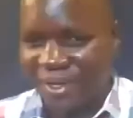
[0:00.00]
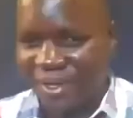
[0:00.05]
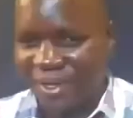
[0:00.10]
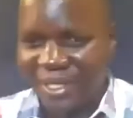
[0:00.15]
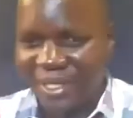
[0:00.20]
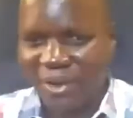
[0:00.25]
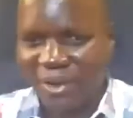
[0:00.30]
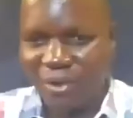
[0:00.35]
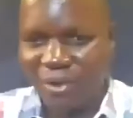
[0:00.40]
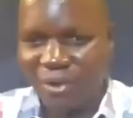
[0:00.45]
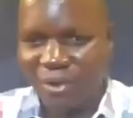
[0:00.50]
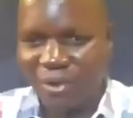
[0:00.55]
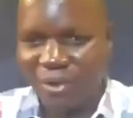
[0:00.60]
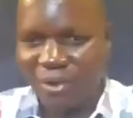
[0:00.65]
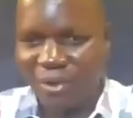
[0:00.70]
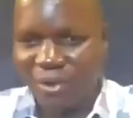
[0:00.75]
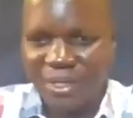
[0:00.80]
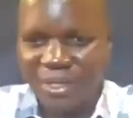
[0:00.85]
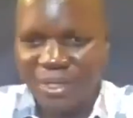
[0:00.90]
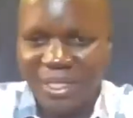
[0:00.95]
The rock
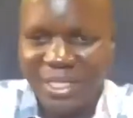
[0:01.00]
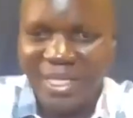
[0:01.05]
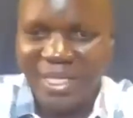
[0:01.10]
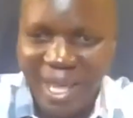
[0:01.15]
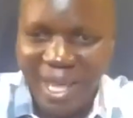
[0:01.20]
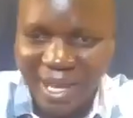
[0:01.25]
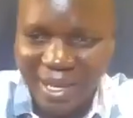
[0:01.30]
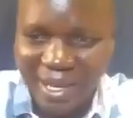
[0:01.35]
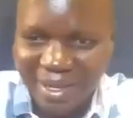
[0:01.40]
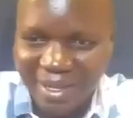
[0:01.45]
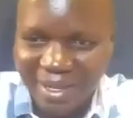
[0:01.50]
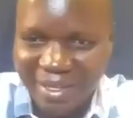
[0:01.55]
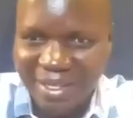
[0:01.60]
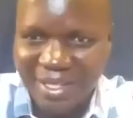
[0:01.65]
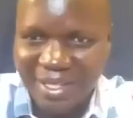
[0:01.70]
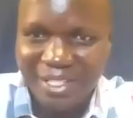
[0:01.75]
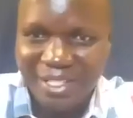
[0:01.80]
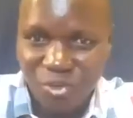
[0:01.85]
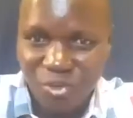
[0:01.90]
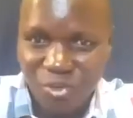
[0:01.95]
is dull,
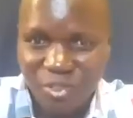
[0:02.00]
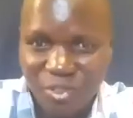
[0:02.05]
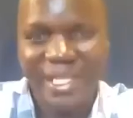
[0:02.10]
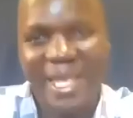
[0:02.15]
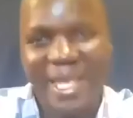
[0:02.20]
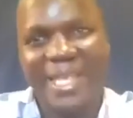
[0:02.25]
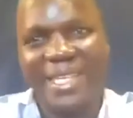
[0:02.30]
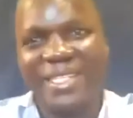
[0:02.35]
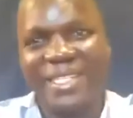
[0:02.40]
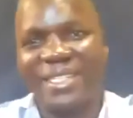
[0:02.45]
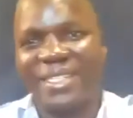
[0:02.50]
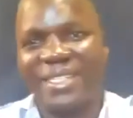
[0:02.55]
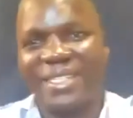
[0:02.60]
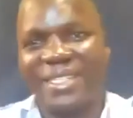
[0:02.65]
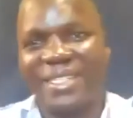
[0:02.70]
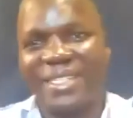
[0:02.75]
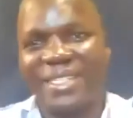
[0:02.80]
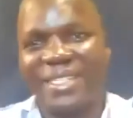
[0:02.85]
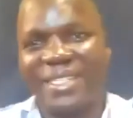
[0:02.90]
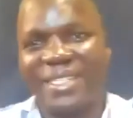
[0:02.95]
it's not shining.
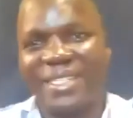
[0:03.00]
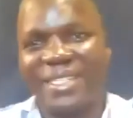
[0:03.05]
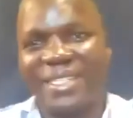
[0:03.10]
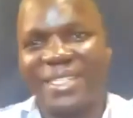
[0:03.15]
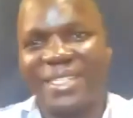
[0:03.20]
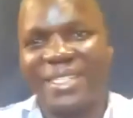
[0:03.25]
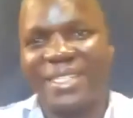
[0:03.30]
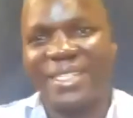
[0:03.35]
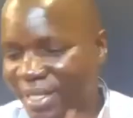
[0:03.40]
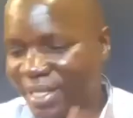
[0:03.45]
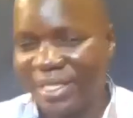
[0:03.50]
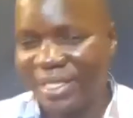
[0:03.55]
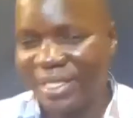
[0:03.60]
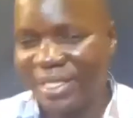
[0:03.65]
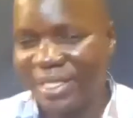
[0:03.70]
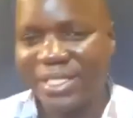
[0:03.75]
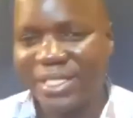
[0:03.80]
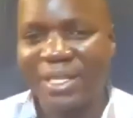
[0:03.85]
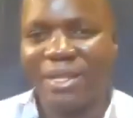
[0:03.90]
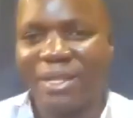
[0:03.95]
So that
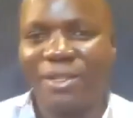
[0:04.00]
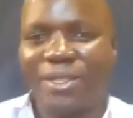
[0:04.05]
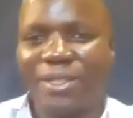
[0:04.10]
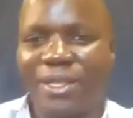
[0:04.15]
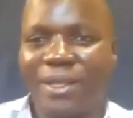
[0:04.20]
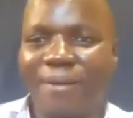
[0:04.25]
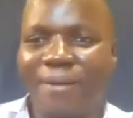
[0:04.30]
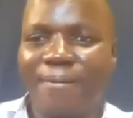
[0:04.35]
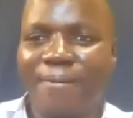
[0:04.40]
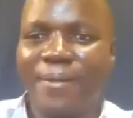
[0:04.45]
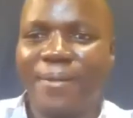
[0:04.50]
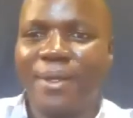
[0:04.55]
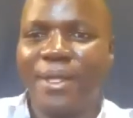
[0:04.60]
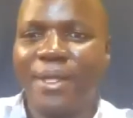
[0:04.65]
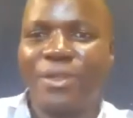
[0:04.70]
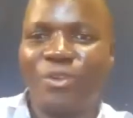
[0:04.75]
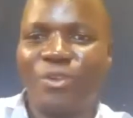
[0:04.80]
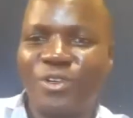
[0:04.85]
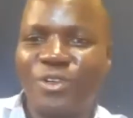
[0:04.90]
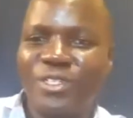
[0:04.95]
is
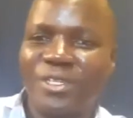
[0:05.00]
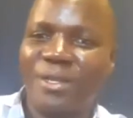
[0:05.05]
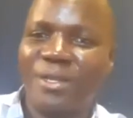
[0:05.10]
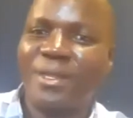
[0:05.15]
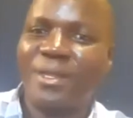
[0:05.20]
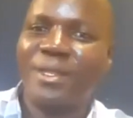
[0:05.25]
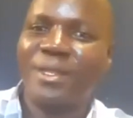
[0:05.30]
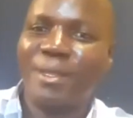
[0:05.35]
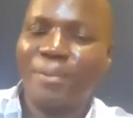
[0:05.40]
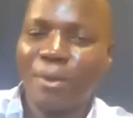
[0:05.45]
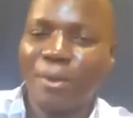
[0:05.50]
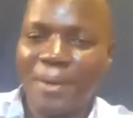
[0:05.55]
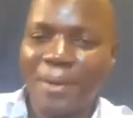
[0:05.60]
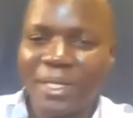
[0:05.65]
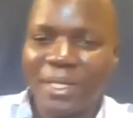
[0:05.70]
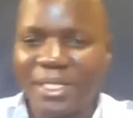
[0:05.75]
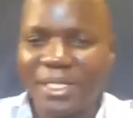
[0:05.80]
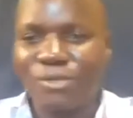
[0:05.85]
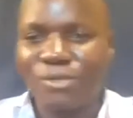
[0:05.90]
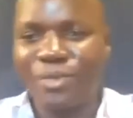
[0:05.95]
not the
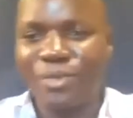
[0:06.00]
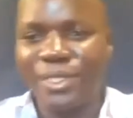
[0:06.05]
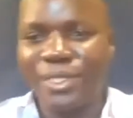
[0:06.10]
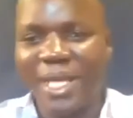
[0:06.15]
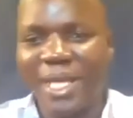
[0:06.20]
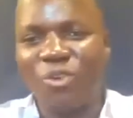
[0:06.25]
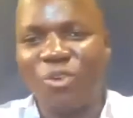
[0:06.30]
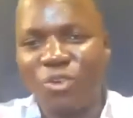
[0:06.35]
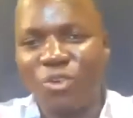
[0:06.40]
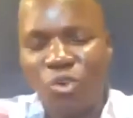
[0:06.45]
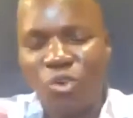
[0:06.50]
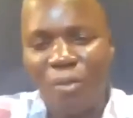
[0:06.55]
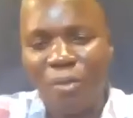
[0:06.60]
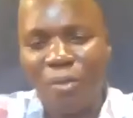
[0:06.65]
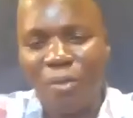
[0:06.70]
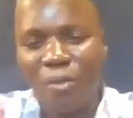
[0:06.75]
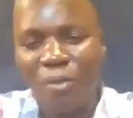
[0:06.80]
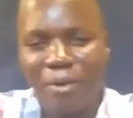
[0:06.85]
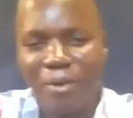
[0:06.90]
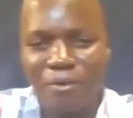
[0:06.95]
properties which are not
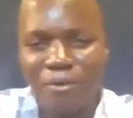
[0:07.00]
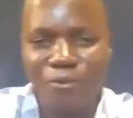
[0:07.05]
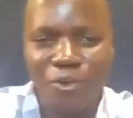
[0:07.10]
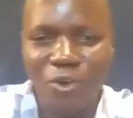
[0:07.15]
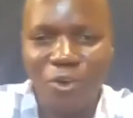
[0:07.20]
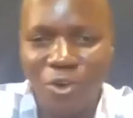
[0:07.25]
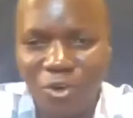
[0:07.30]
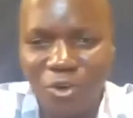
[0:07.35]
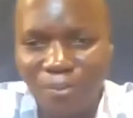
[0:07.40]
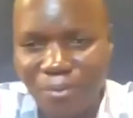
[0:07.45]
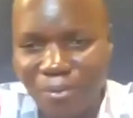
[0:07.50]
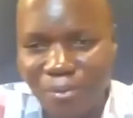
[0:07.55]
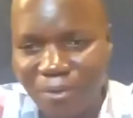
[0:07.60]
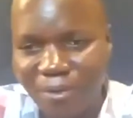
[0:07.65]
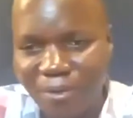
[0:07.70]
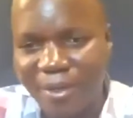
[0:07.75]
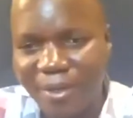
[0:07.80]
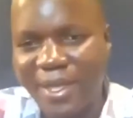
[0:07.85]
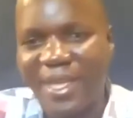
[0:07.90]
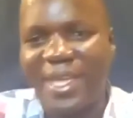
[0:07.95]
common for all
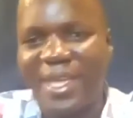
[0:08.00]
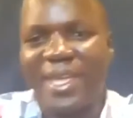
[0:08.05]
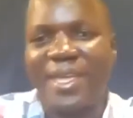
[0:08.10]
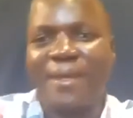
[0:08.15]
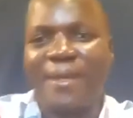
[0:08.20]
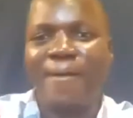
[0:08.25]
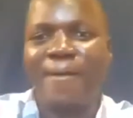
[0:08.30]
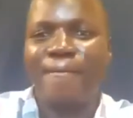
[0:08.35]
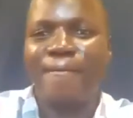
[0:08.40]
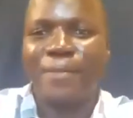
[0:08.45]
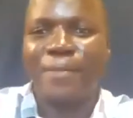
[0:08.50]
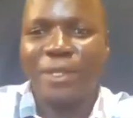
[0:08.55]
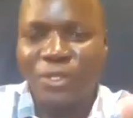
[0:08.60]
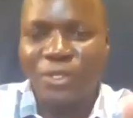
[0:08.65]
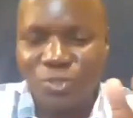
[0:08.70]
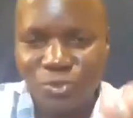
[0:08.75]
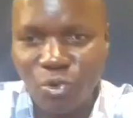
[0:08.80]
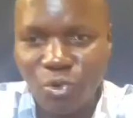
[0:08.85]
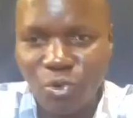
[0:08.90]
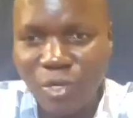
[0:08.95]

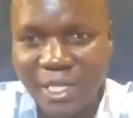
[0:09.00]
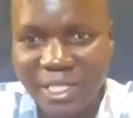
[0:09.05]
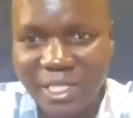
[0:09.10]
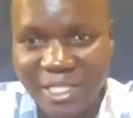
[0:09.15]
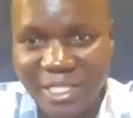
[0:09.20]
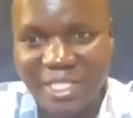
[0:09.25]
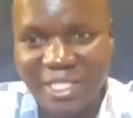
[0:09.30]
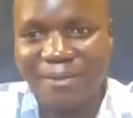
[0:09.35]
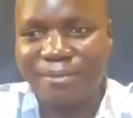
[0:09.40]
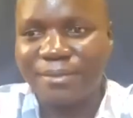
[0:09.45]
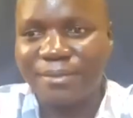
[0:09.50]
solids.